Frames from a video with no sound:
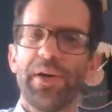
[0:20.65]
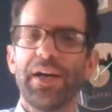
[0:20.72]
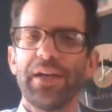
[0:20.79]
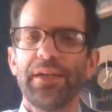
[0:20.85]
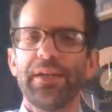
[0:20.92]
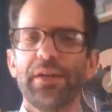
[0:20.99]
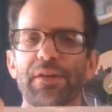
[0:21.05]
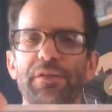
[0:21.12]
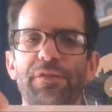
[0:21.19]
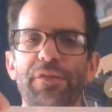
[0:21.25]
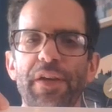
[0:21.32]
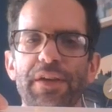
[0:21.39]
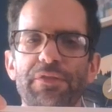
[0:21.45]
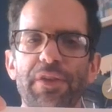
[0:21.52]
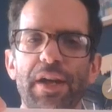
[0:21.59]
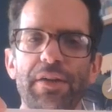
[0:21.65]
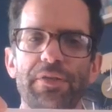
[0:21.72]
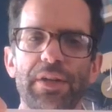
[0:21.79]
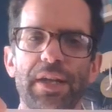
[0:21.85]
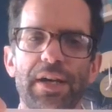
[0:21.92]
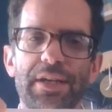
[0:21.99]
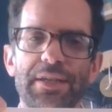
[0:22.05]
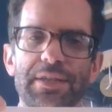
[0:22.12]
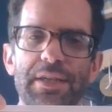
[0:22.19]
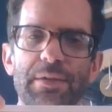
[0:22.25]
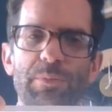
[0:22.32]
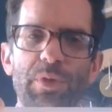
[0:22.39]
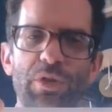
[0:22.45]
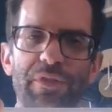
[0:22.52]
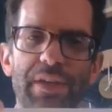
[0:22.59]
my favourite ever lines
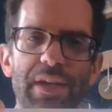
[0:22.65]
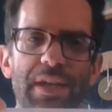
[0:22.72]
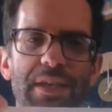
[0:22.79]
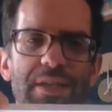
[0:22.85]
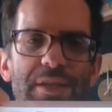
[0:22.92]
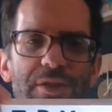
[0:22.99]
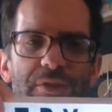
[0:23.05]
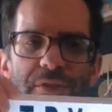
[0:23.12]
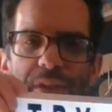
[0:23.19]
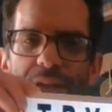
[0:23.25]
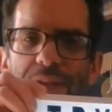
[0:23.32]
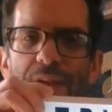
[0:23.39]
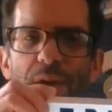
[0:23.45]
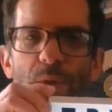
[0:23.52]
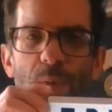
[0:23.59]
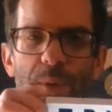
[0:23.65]
in movie history,